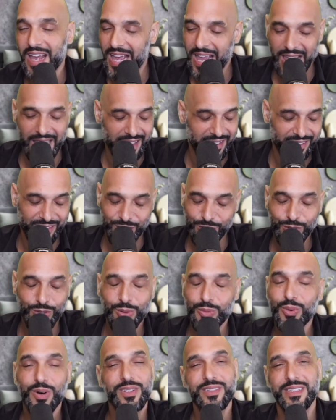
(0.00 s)
and you
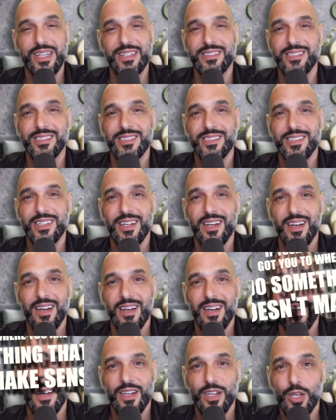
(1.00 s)
don't want this.
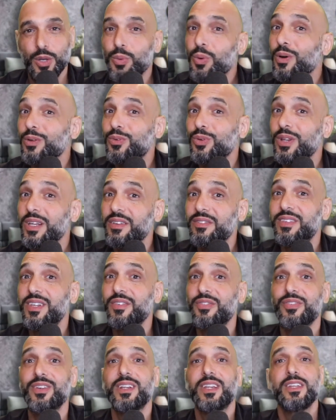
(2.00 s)
You want to live
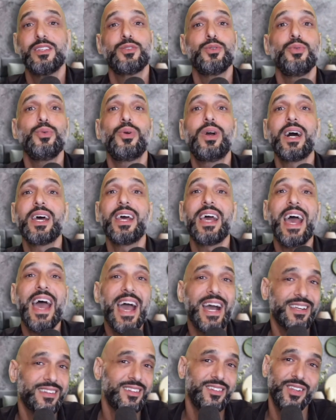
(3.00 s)
differently, so you got to
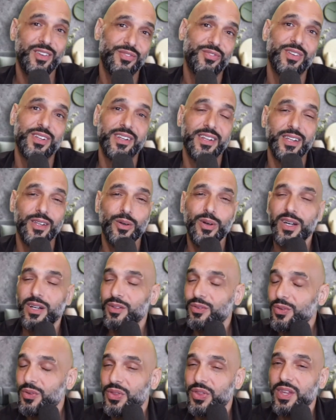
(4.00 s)
act differently. You got
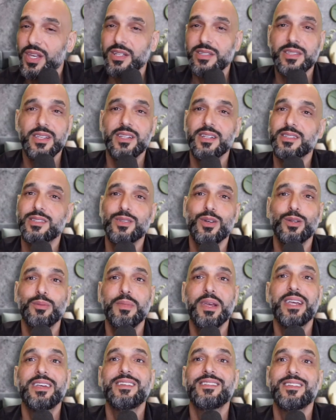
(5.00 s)
to do things that
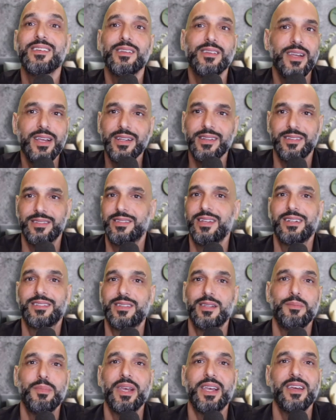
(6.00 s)

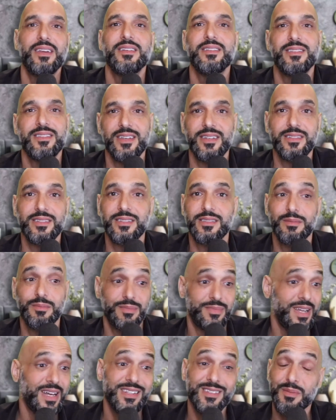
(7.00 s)
doesn't make any sense.
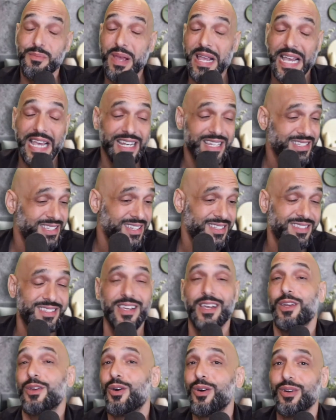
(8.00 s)
Doesn't make any sense
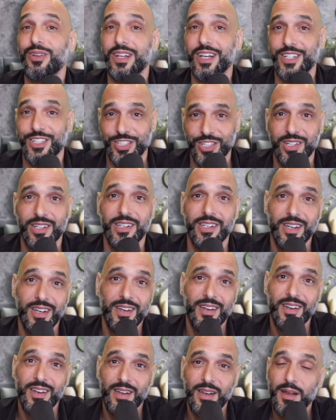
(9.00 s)
at all, actually.
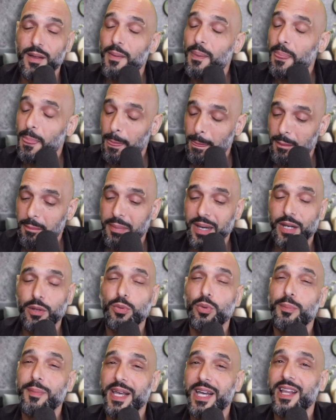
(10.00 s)
But it
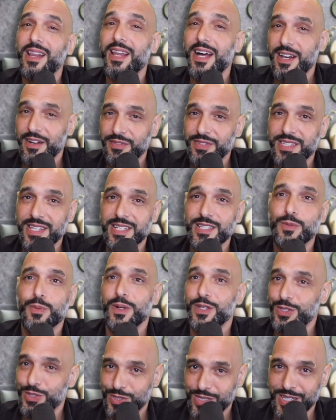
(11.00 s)
will make a lot of sense
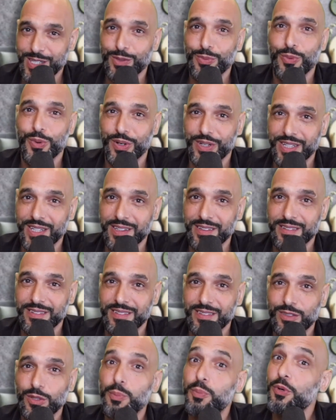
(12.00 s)
once you see it working.
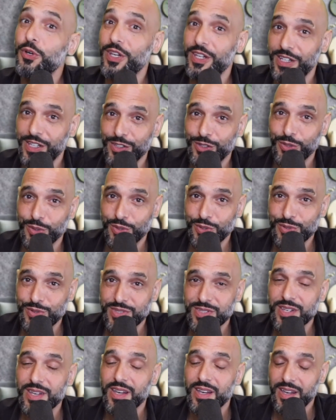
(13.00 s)
So put it into
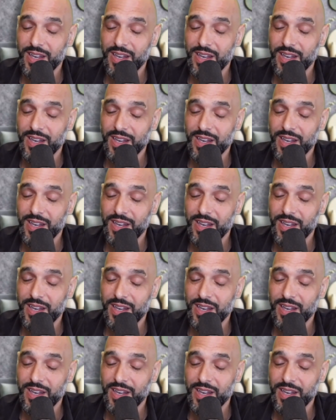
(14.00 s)
use